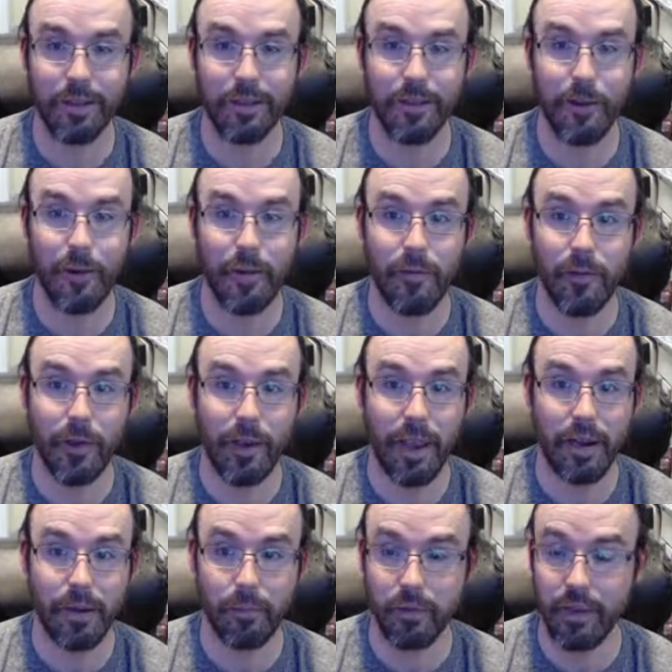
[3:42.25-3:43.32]
Don't even look at
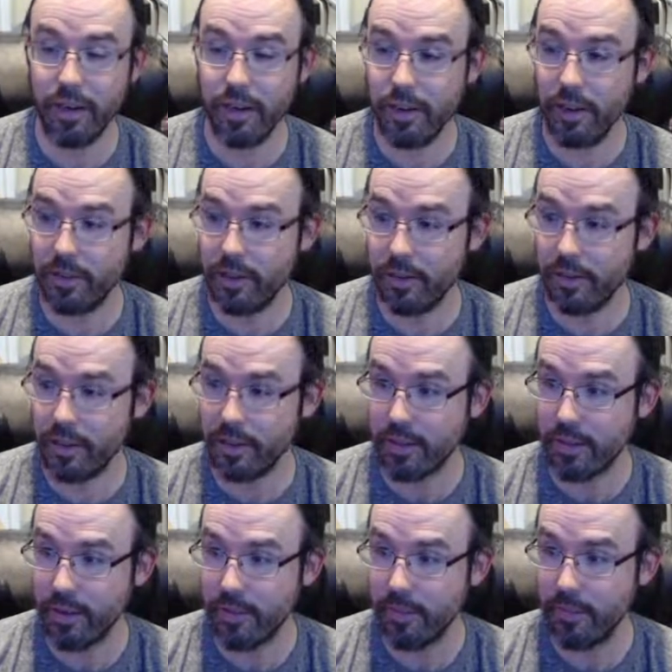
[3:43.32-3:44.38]
it. Pretend it doesn't exist.
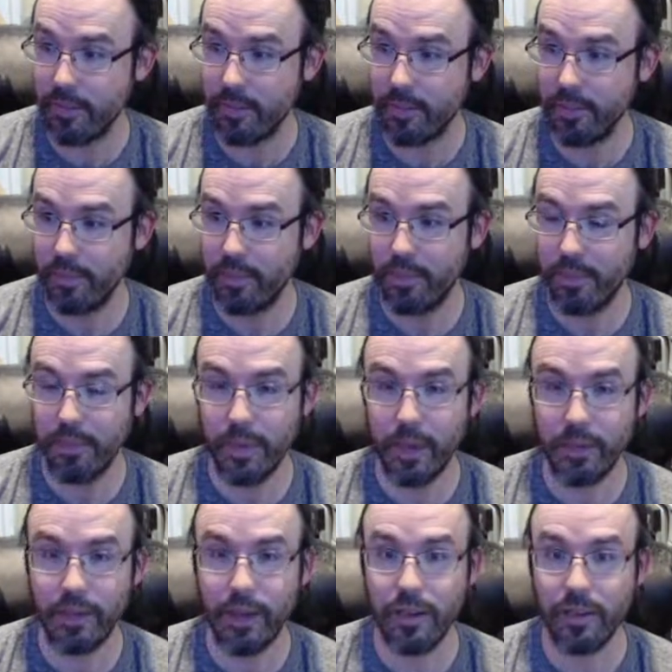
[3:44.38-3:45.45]
Because
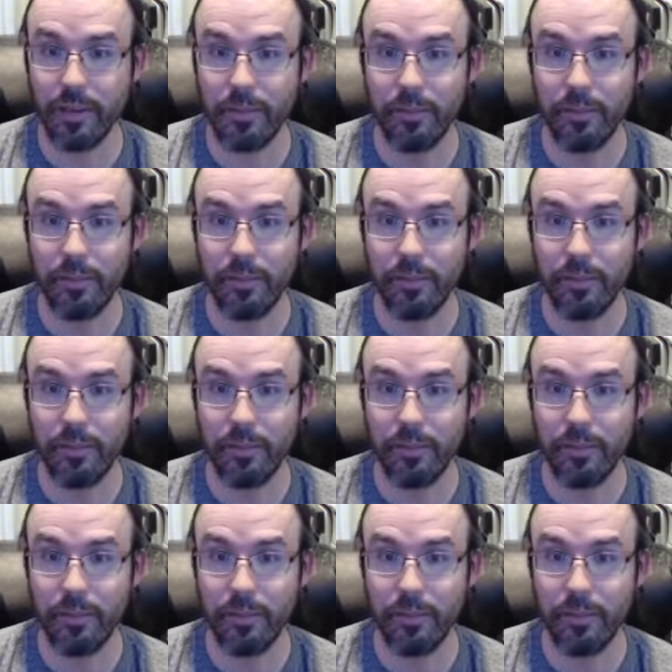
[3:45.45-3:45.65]
it doesn't.